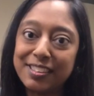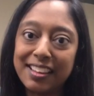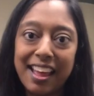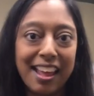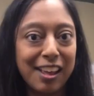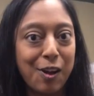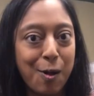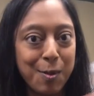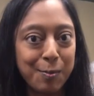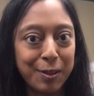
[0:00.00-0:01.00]
us a like,
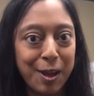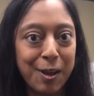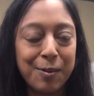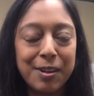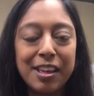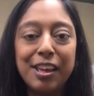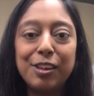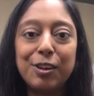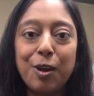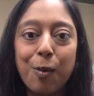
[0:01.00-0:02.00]
comment below.
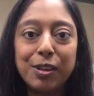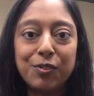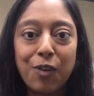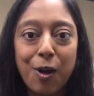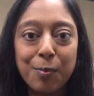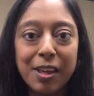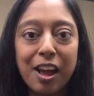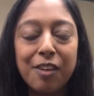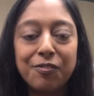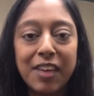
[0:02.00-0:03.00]
You can always follow
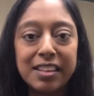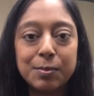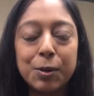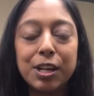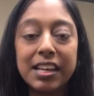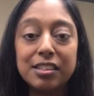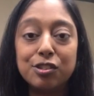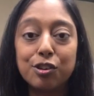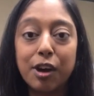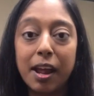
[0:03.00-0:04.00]
me on Facebook,
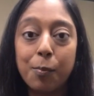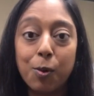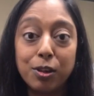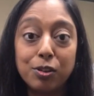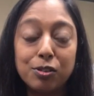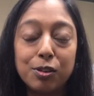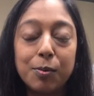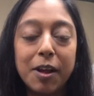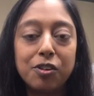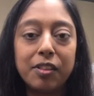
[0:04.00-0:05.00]
Instagram, or
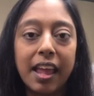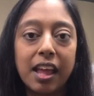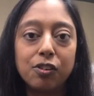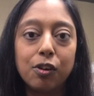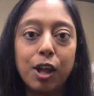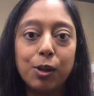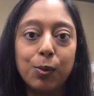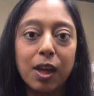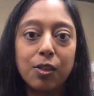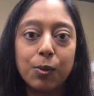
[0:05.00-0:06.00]
YouTube under the handle
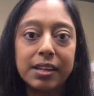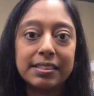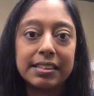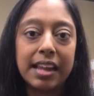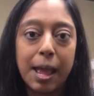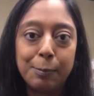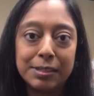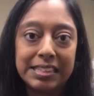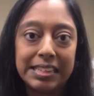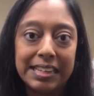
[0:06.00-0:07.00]
Anu Kathiresan
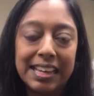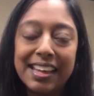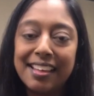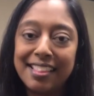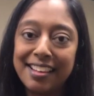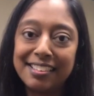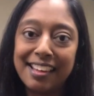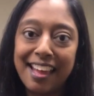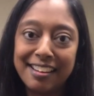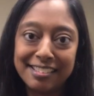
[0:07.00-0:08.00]
MD. Thanks
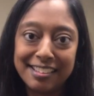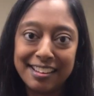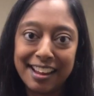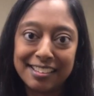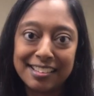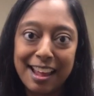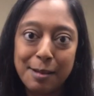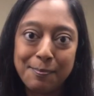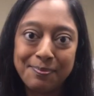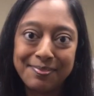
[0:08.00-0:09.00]
again and see you next
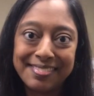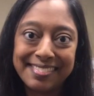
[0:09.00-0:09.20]
time.